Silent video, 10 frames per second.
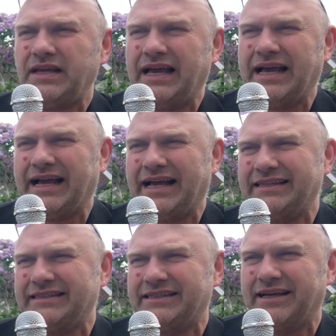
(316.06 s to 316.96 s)
and
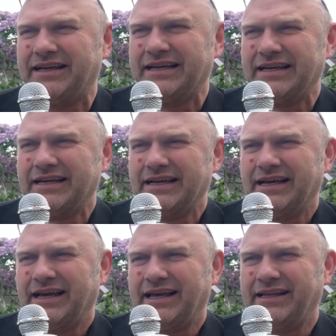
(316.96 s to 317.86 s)

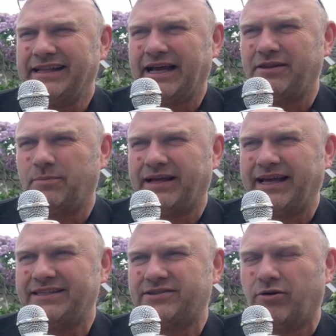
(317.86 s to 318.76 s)
Now the
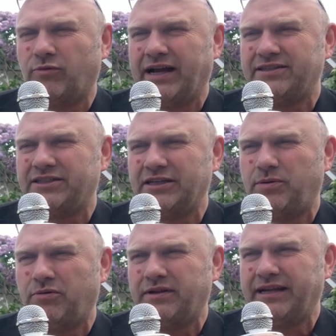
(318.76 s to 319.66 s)
blade's gone round, so he's
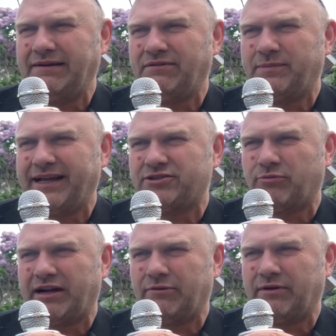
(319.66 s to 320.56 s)
pulled the lever, the blade's gone
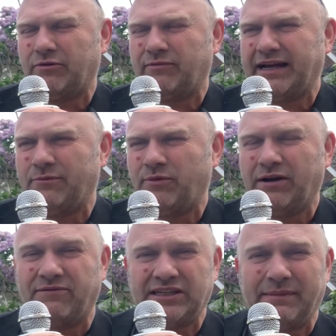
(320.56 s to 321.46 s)
round, and we're
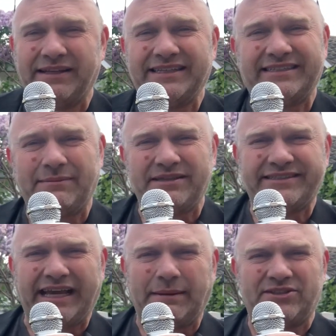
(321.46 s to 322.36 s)
obviously meant to see him
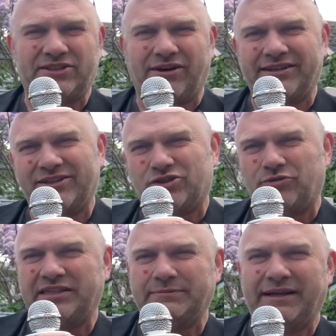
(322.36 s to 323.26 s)
escape. That's the idea of the
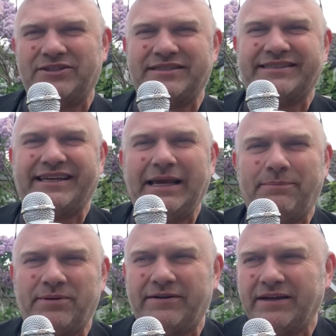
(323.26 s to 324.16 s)
trick, is meant to escape
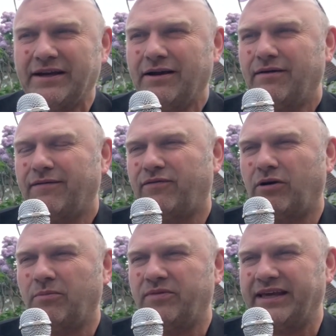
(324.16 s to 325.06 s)

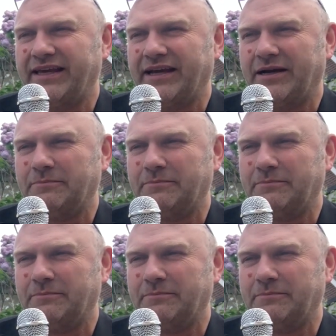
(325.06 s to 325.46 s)
from the